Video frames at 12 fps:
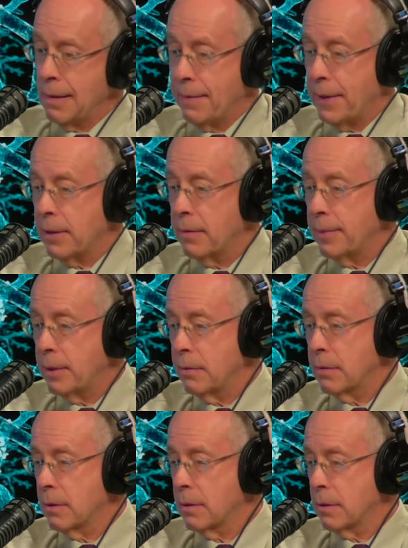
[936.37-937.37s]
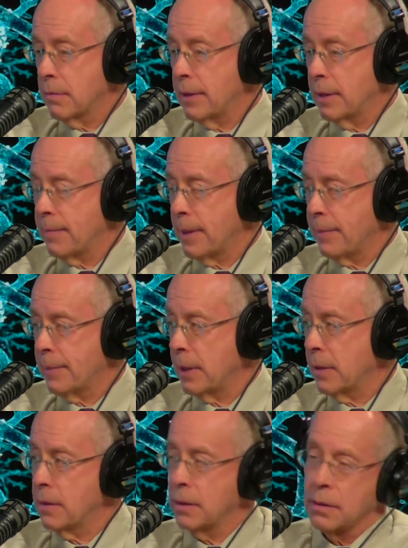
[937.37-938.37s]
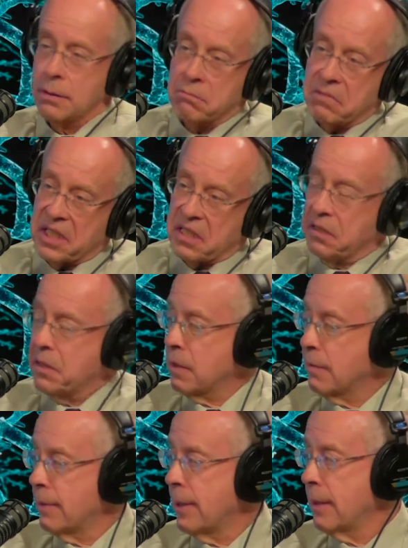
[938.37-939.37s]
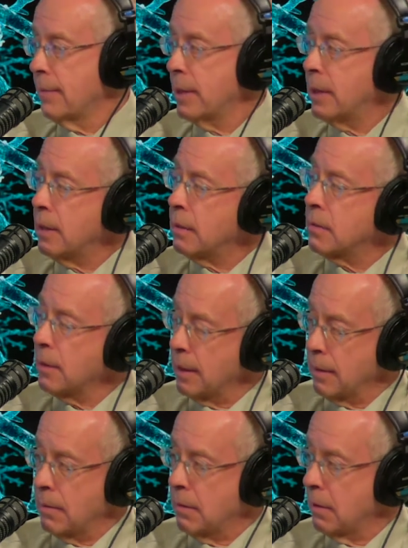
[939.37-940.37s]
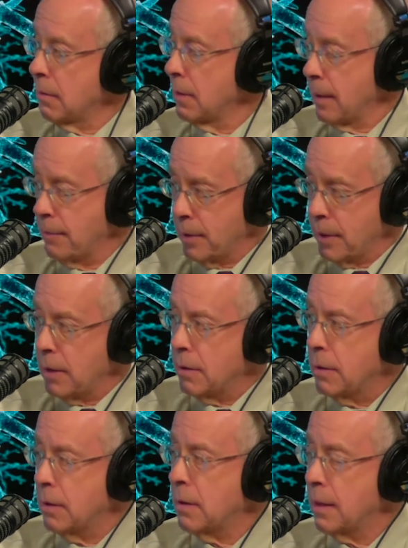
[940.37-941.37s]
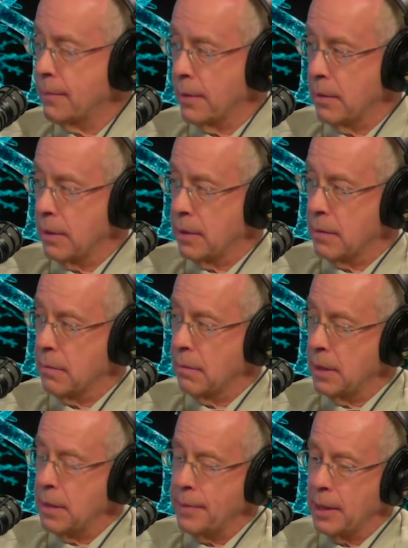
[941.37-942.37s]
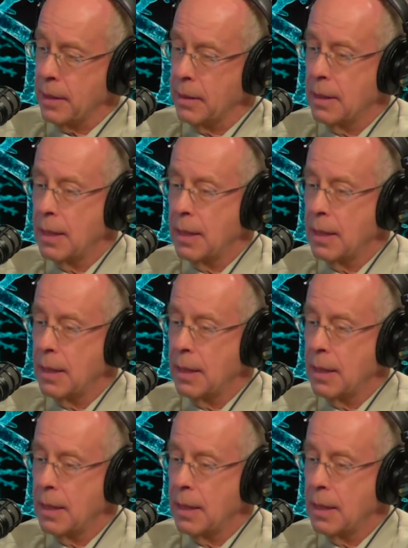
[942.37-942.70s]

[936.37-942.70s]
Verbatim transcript: that could be used to screen a population like a test for diabetes or, or hypertension, hypercholesterolemia.